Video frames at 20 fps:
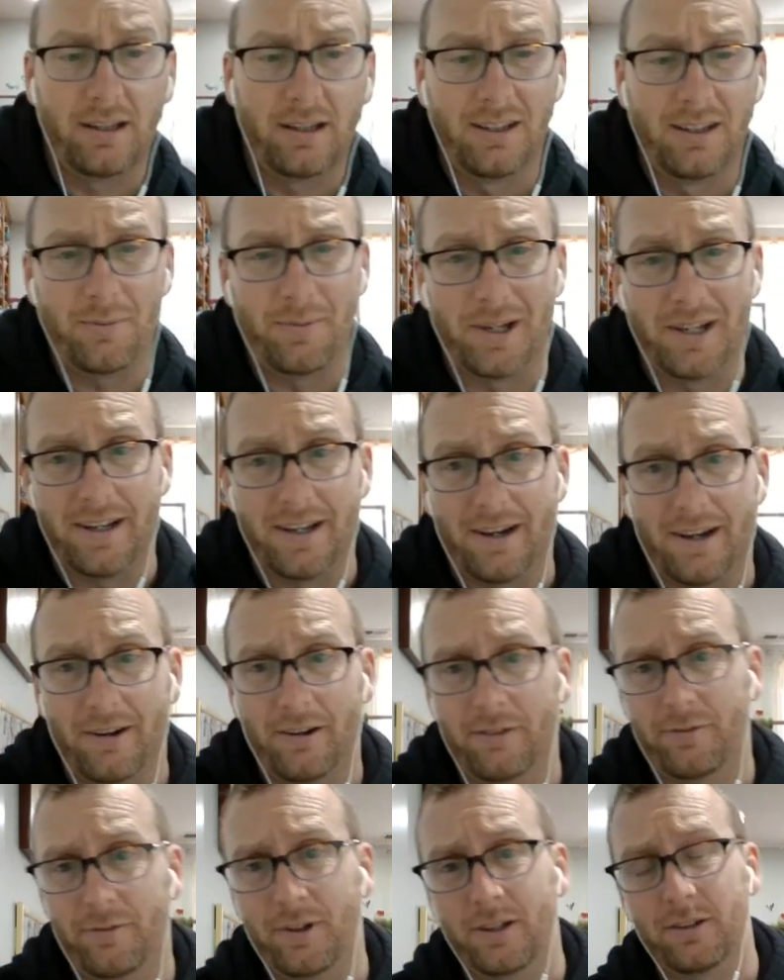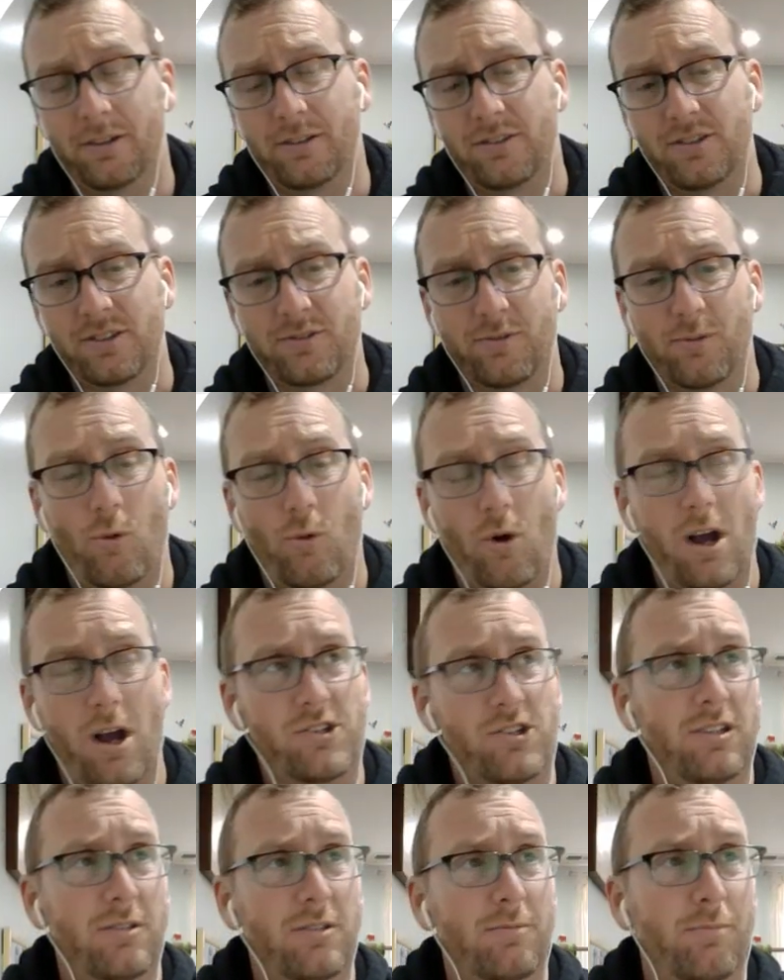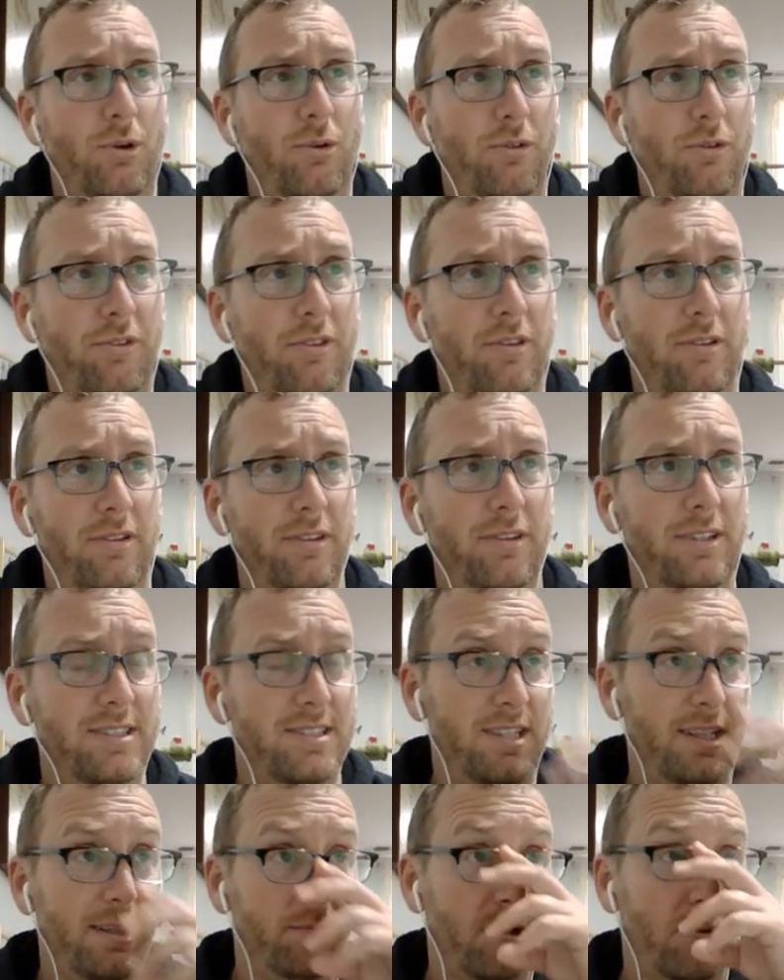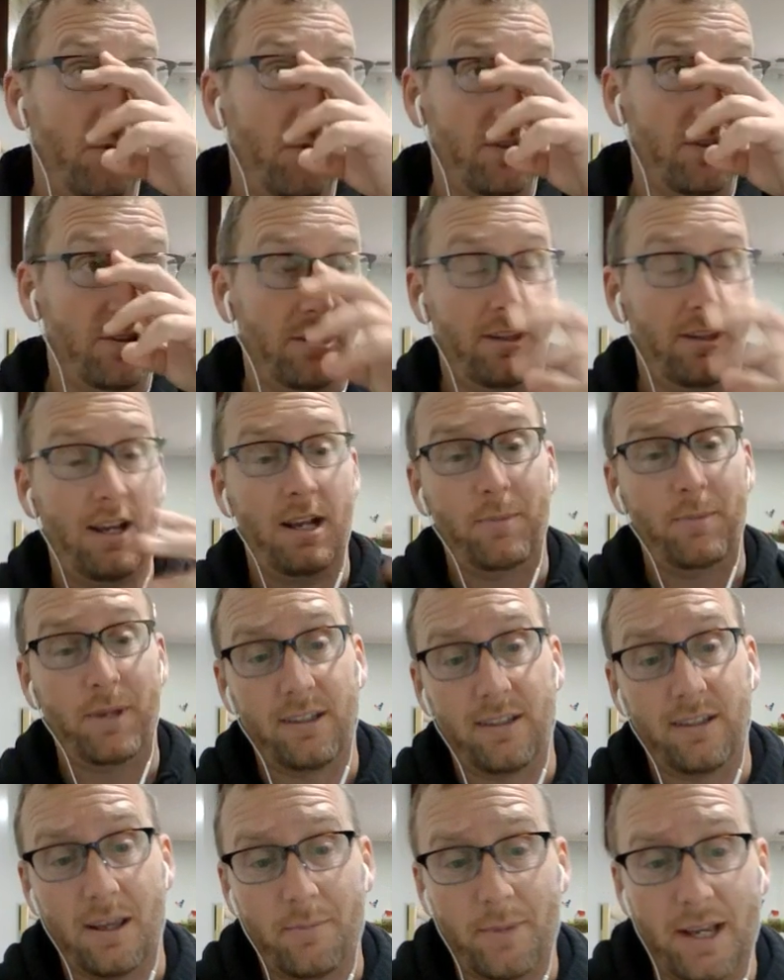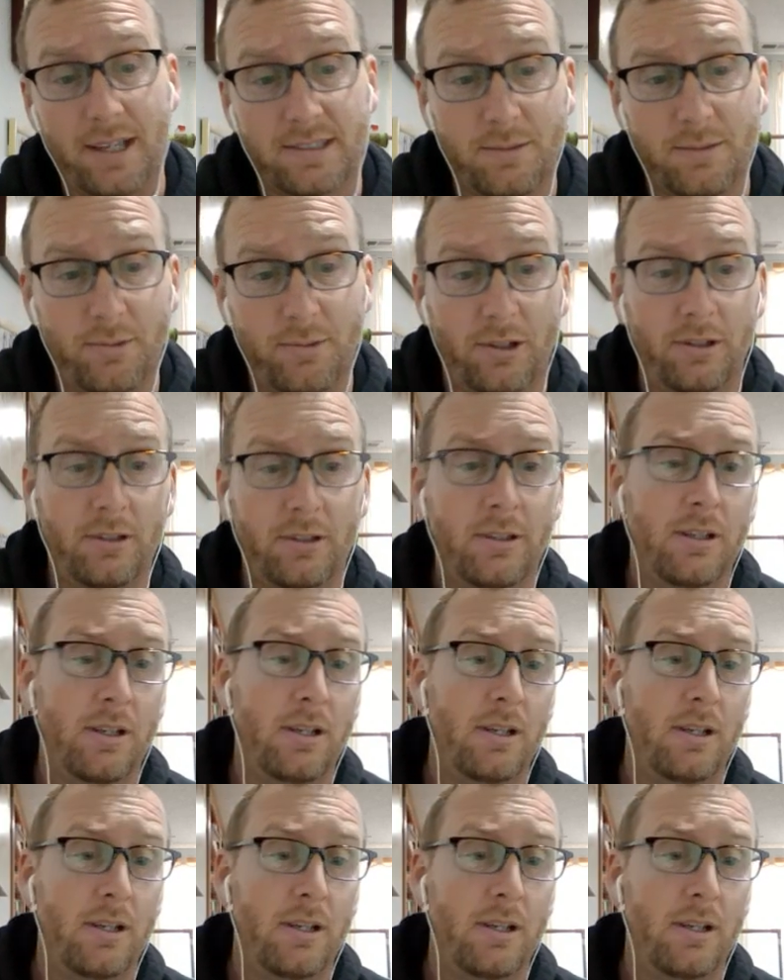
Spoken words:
A little bit of narrative here just from watching both these teams. I watch a lot of Big Ten basketball,